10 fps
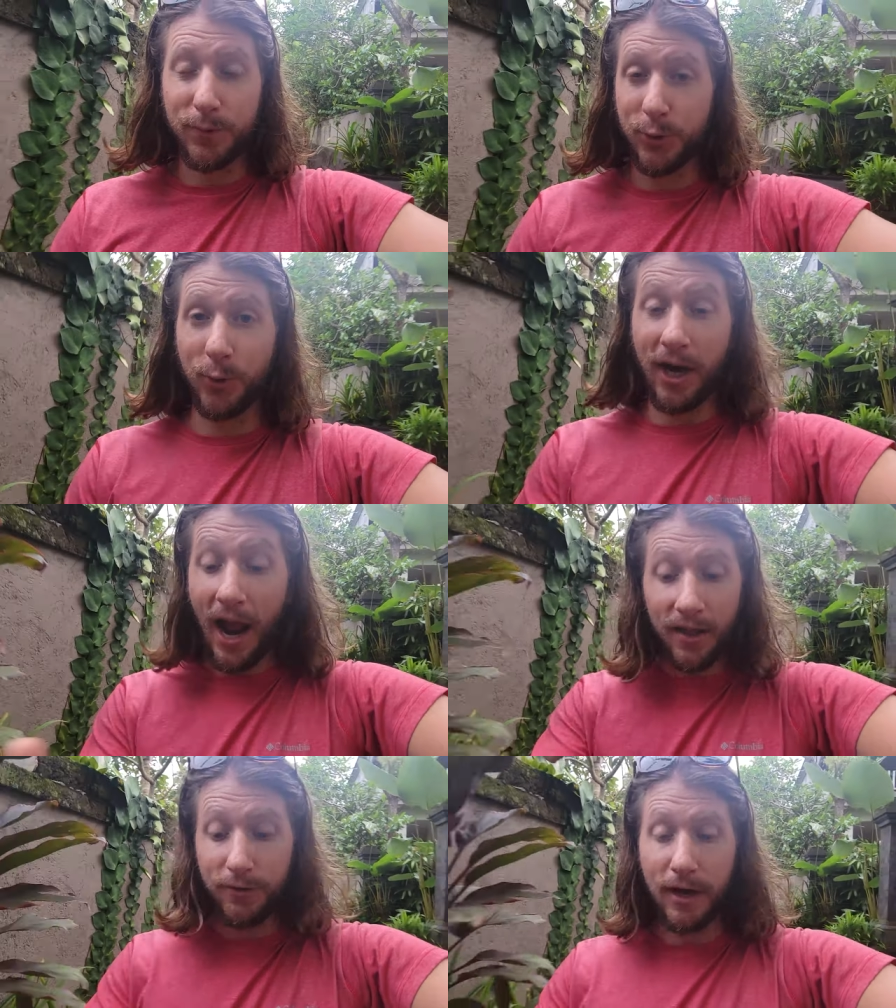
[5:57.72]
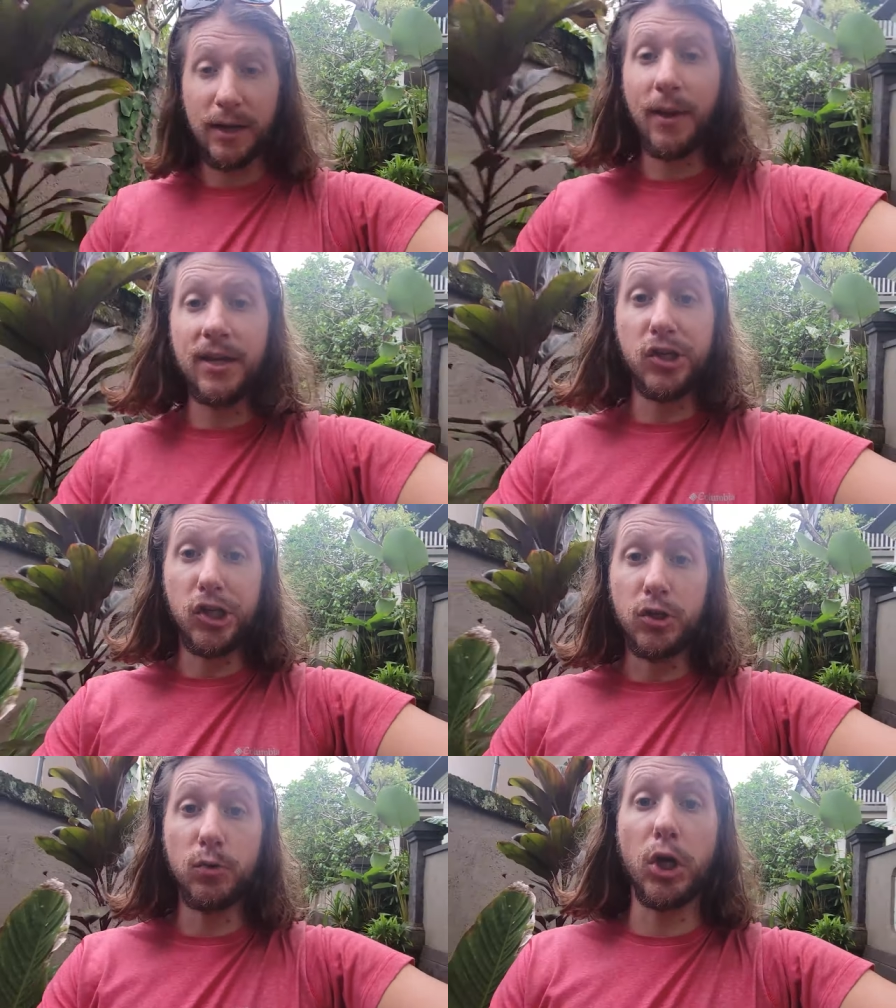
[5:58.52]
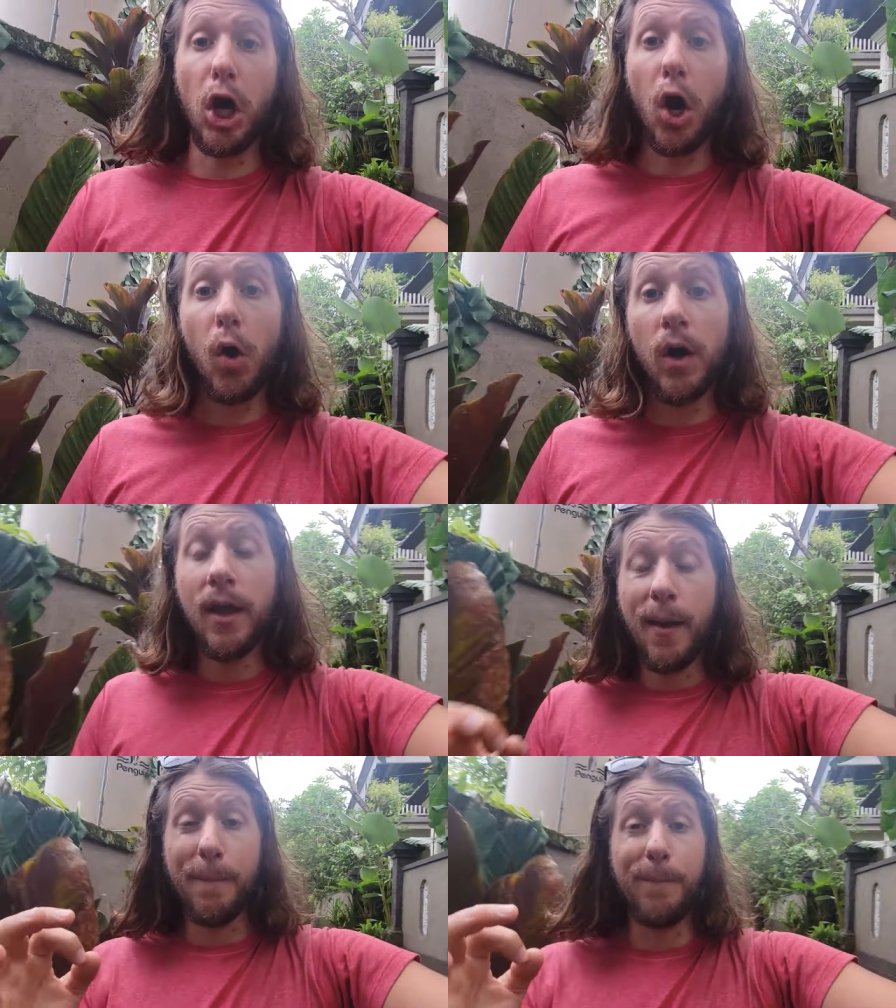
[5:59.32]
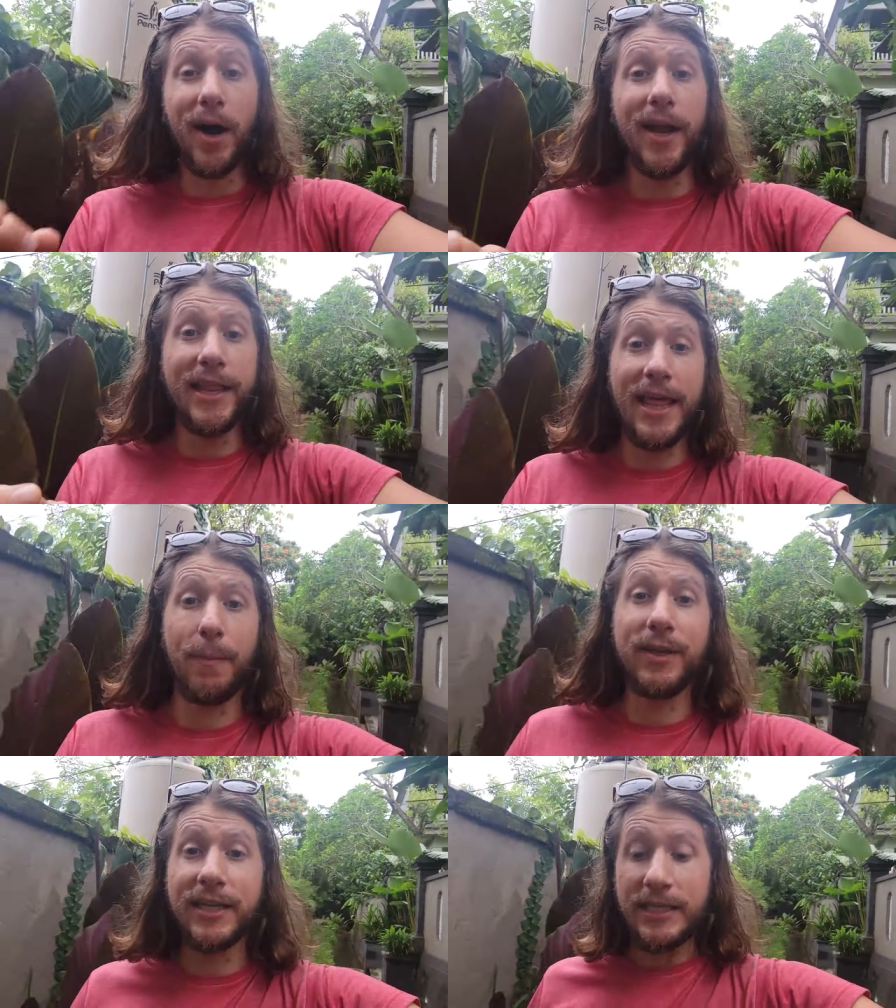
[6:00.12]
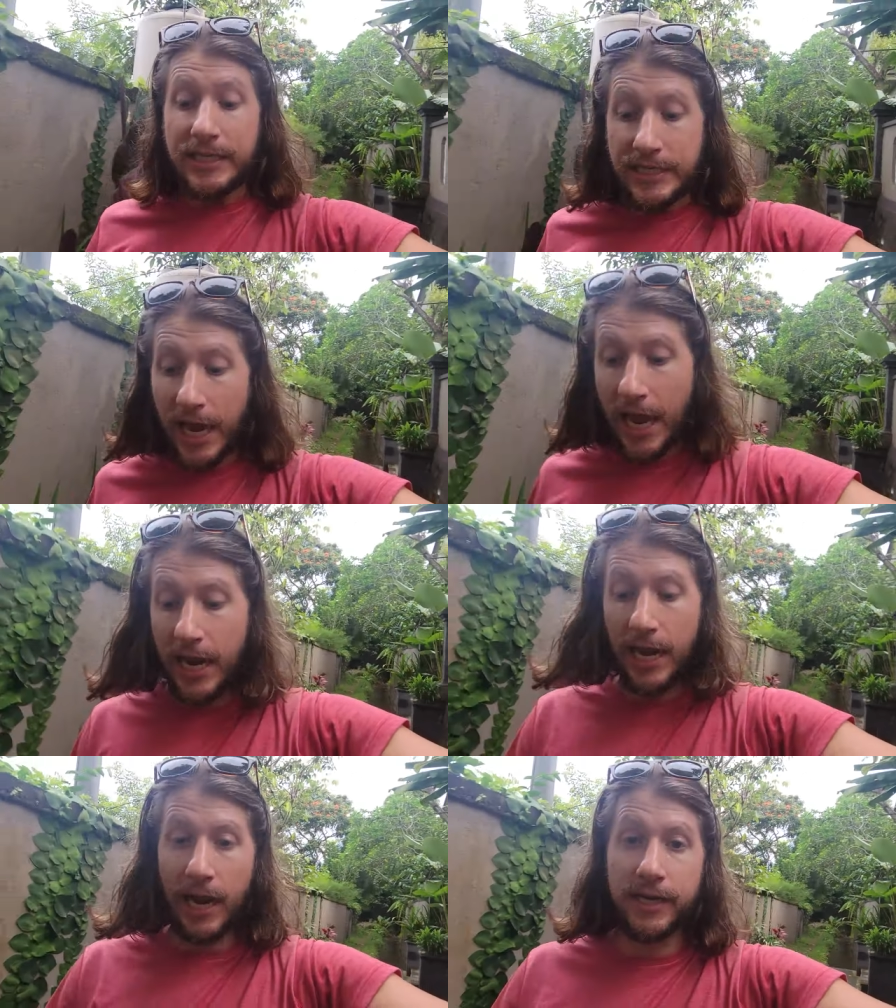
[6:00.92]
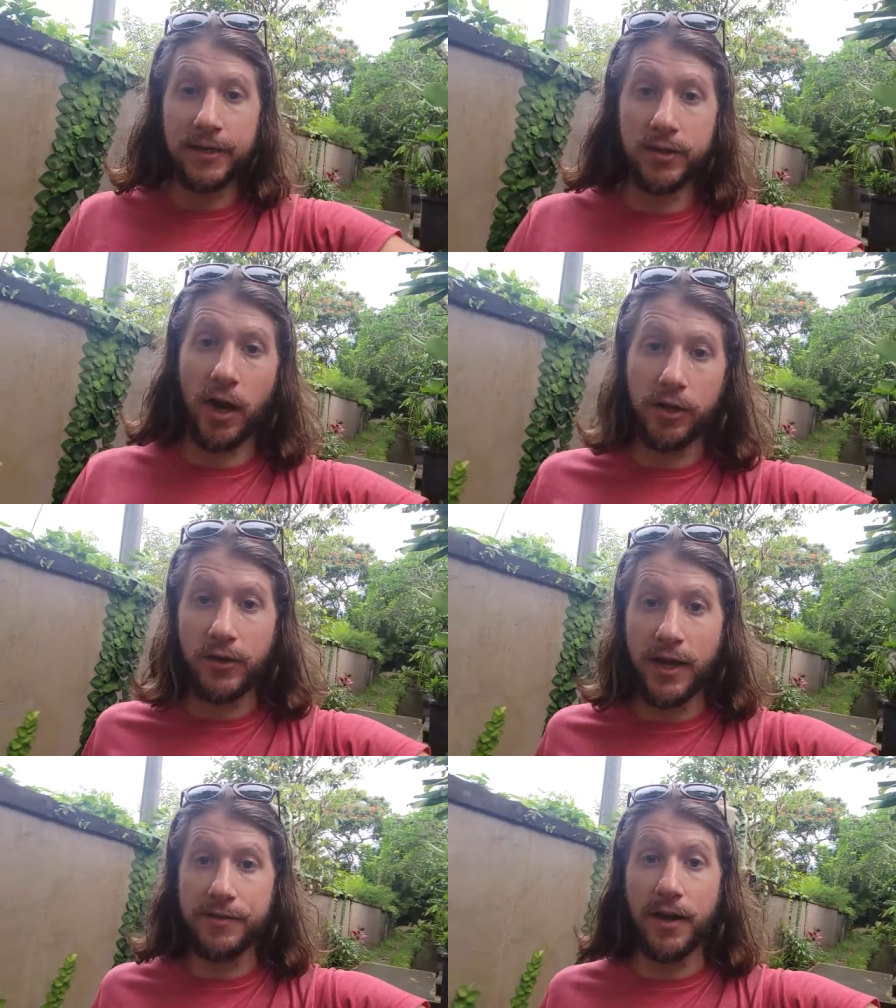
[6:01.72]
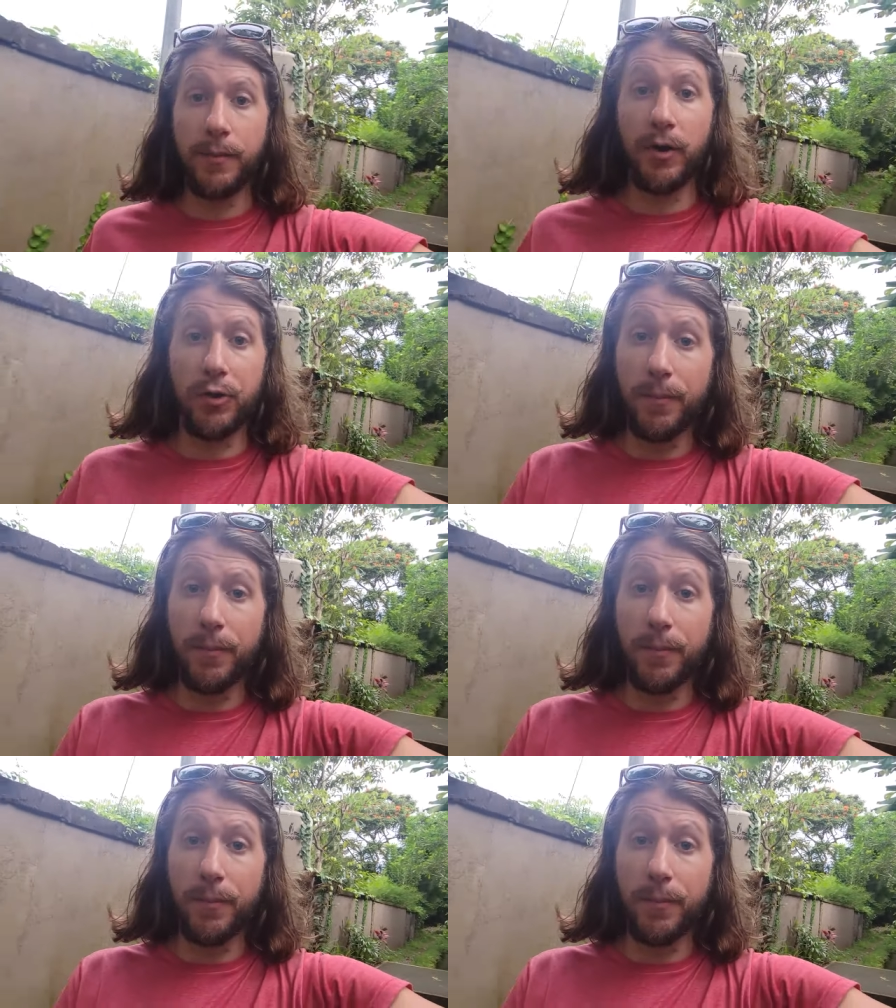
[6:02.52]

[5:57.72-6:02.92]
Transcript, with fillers: Batur. I highly recommend you go. But that being said, I need to talk to you guys yet about the